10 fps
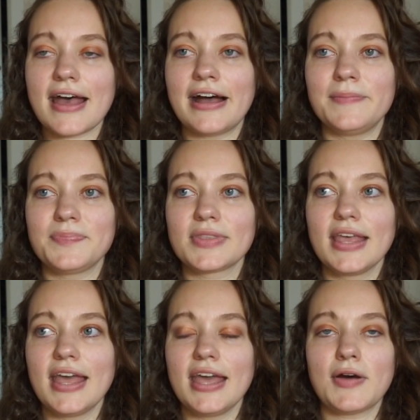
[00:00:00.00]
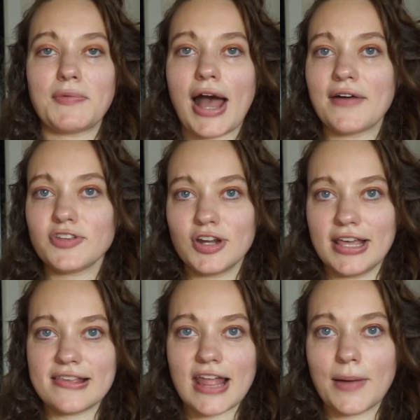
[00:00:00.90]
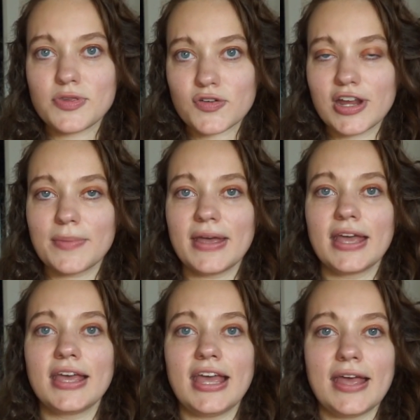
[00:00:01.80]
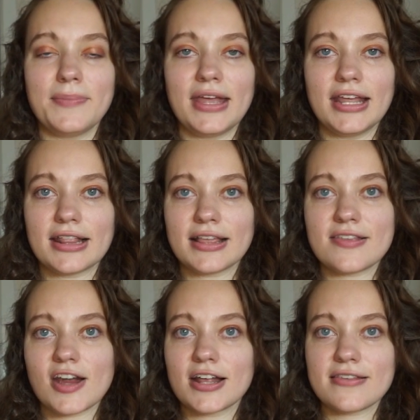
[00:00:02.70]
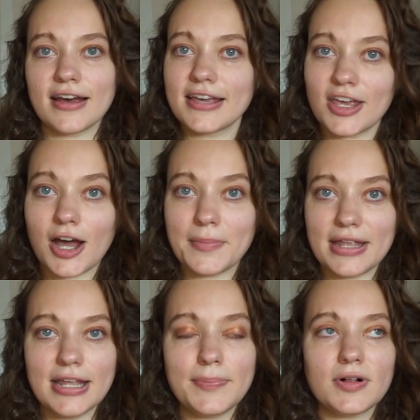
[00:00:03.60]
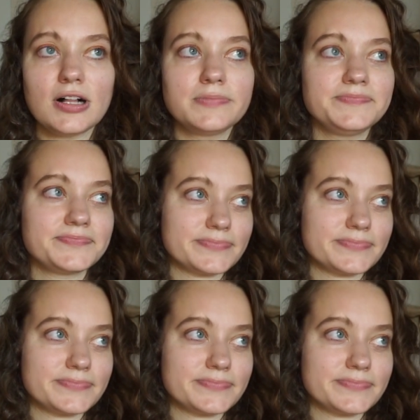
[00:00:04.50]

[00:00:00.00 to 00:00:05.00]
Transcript: After he stopped screaming, he immediately started sucking on my nipple.